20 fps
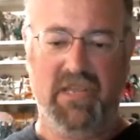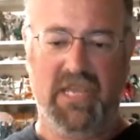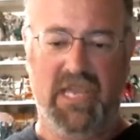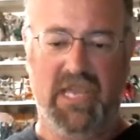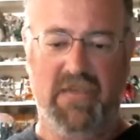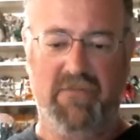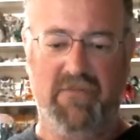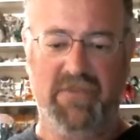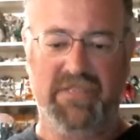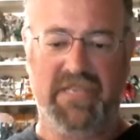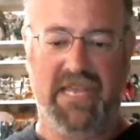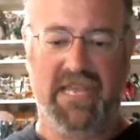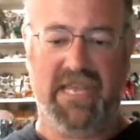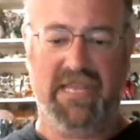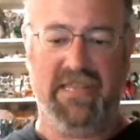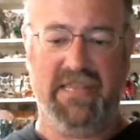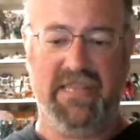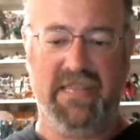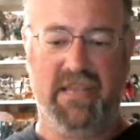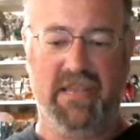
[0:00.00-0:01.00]
He was
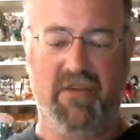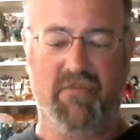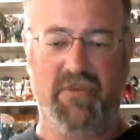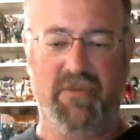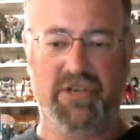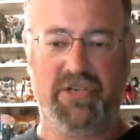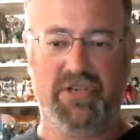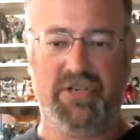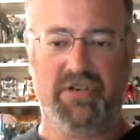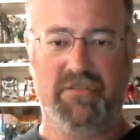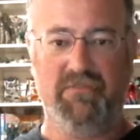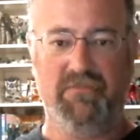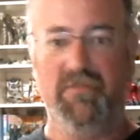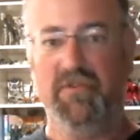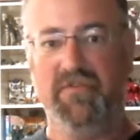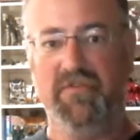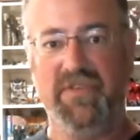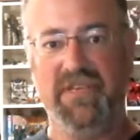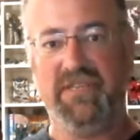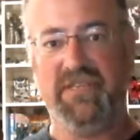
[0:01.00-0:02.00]
in the original
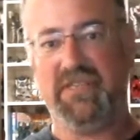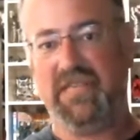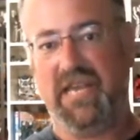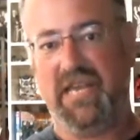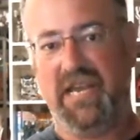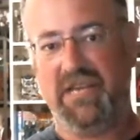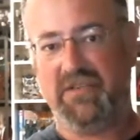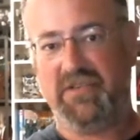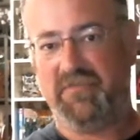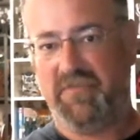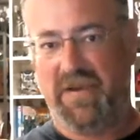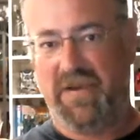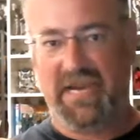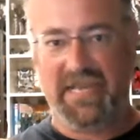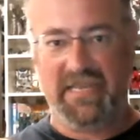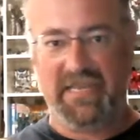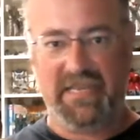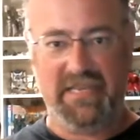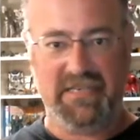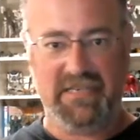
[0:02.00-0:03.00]

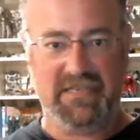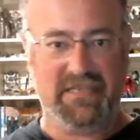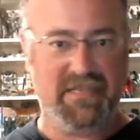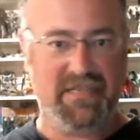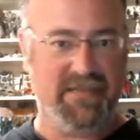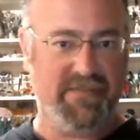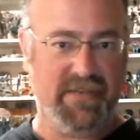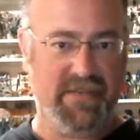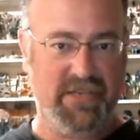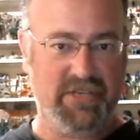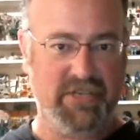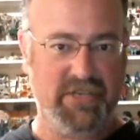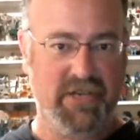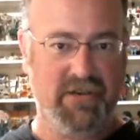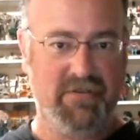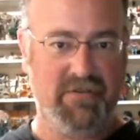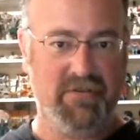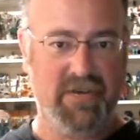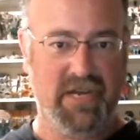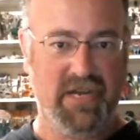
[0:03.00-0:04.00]
movie/pilot TV
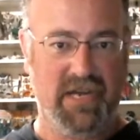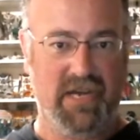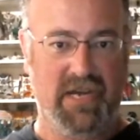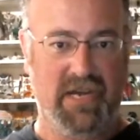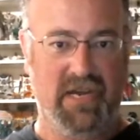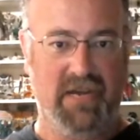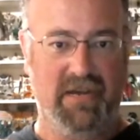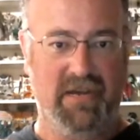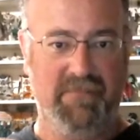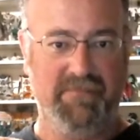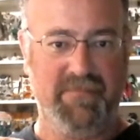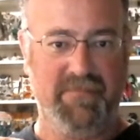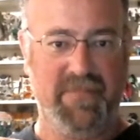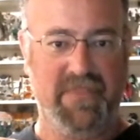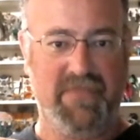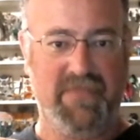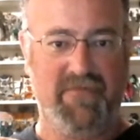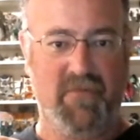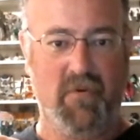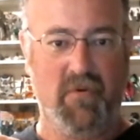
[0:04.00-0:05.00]
show
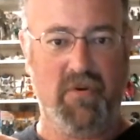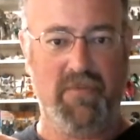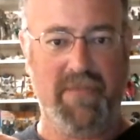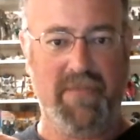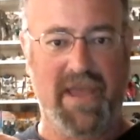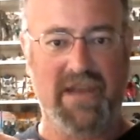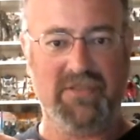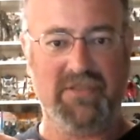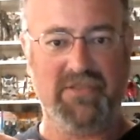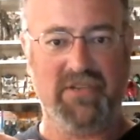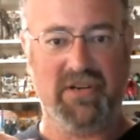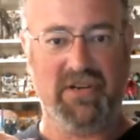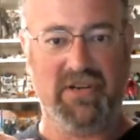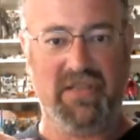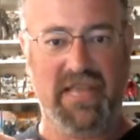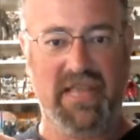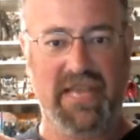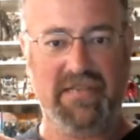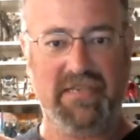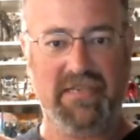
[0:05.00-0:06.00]
for Battlestar
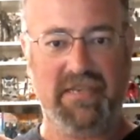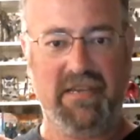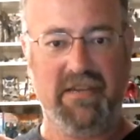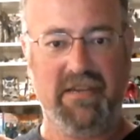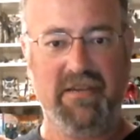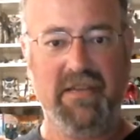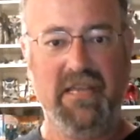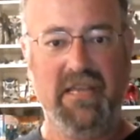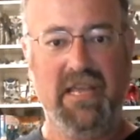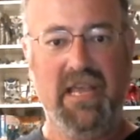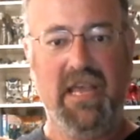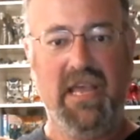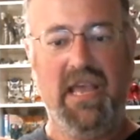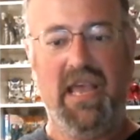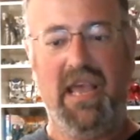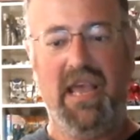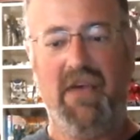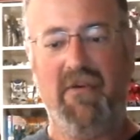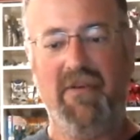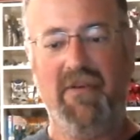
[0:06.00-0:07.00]
Galactica.
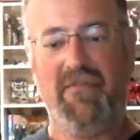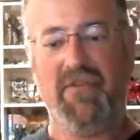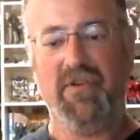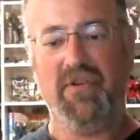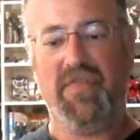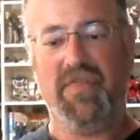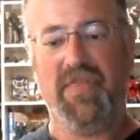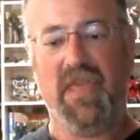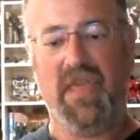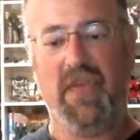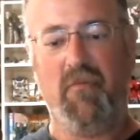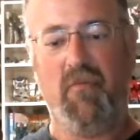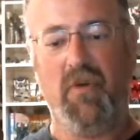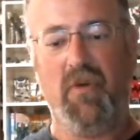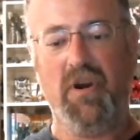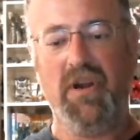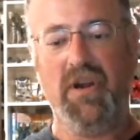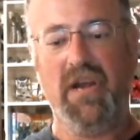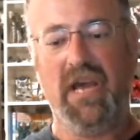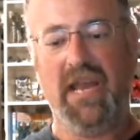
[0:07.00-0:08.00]
However, they
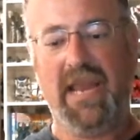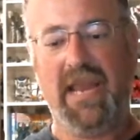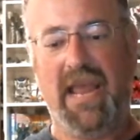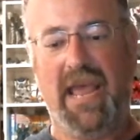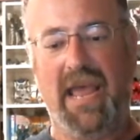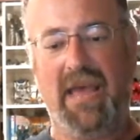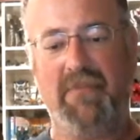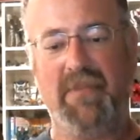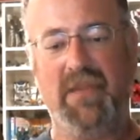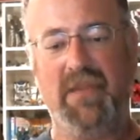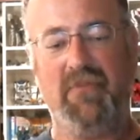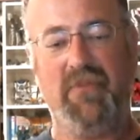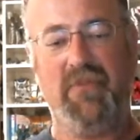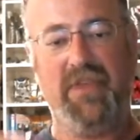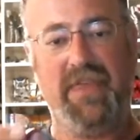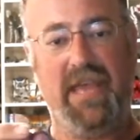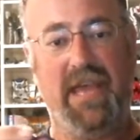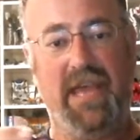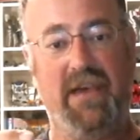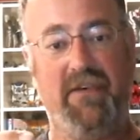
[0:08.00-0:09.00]
were not happy
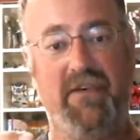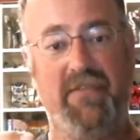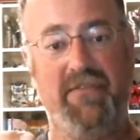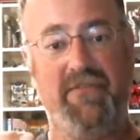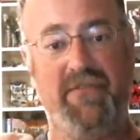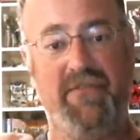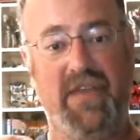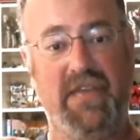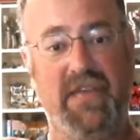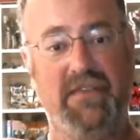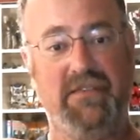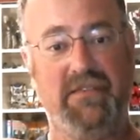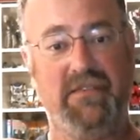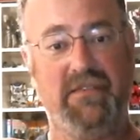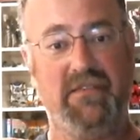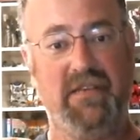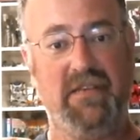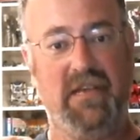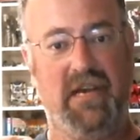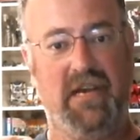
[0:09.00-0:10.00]
with how the face